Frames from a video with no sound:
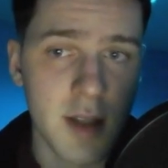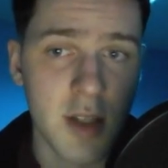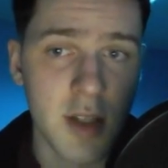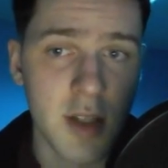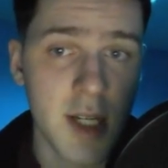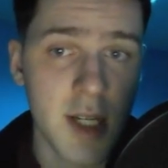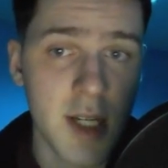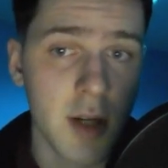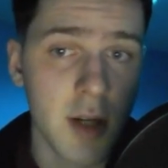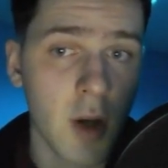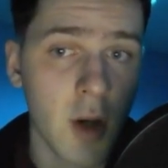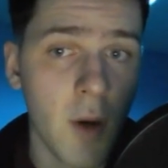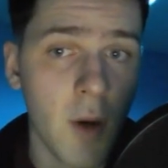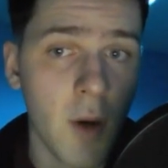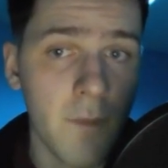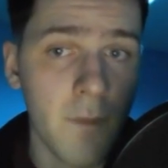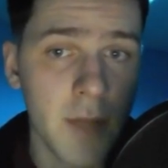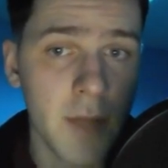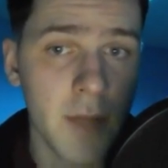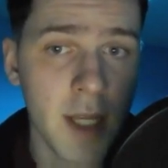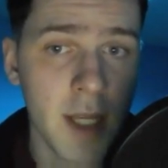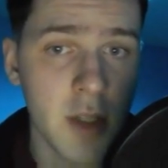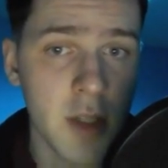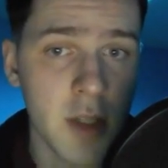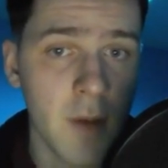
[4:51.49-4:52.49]
and shared
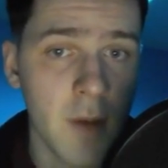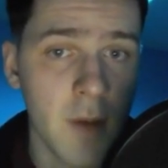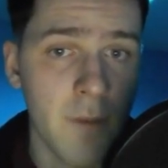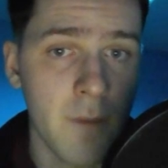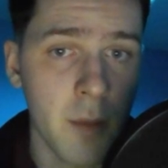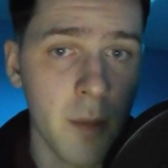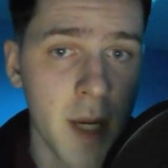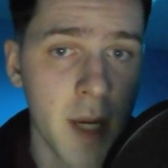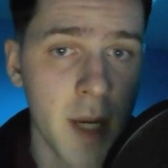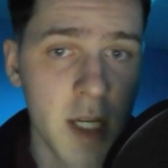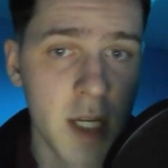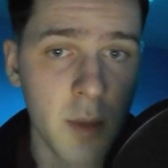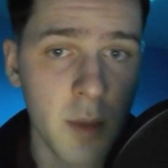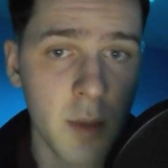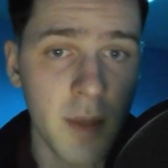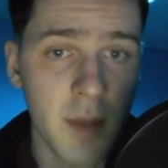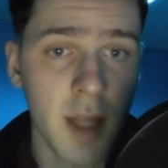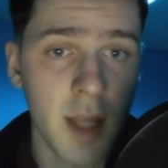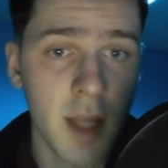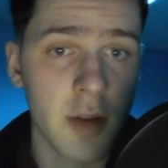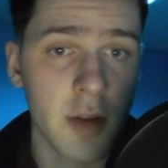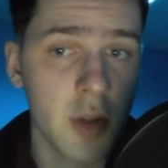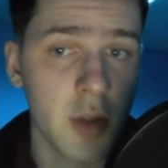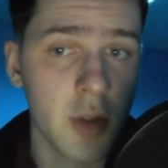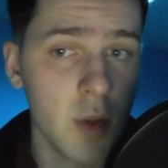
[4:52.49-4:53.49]
confidential information with the
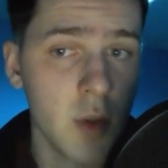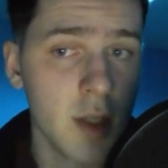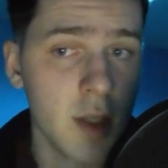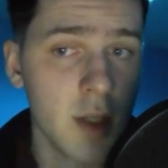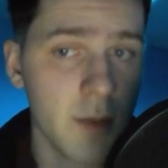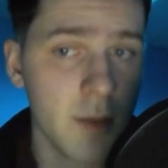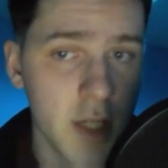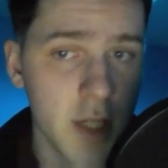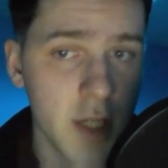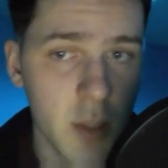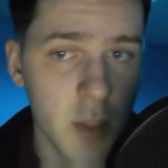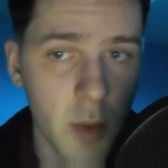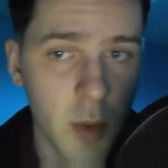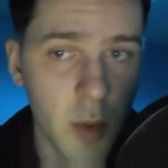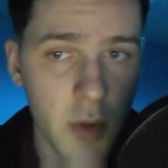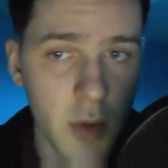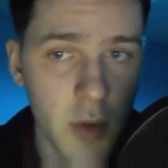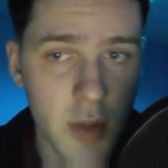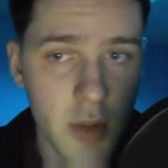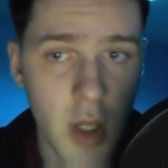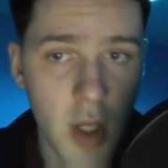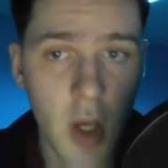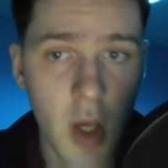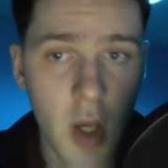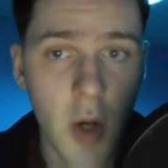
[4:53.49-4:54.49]
other two
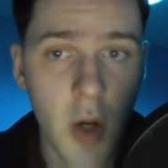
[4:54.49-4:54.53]
individuals